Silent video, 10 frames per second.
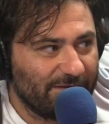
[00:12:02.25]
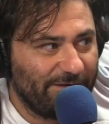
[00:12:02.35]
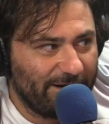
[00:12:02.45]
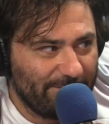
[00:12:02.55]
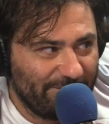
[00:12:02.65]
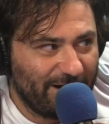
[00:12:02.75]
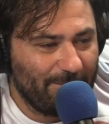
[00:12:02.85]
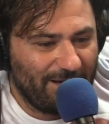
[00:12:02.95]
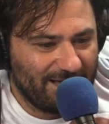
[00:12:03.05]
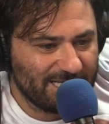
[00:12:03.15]
Very, very
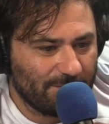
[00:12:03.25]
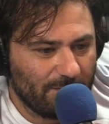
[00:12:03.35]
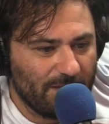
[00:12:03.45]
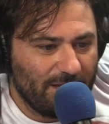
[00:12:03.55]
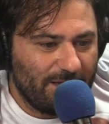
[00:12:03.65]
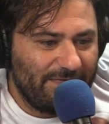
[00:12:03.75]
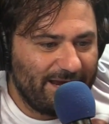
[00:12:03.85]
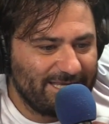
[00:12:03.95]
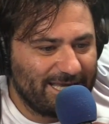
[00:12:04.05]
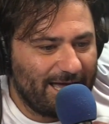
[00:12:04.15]
possible. Yeah.
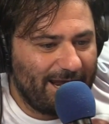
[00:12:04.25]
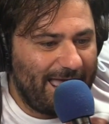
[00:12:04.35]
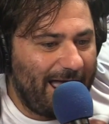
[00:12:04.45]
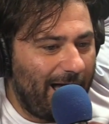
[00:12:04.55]
Then he's got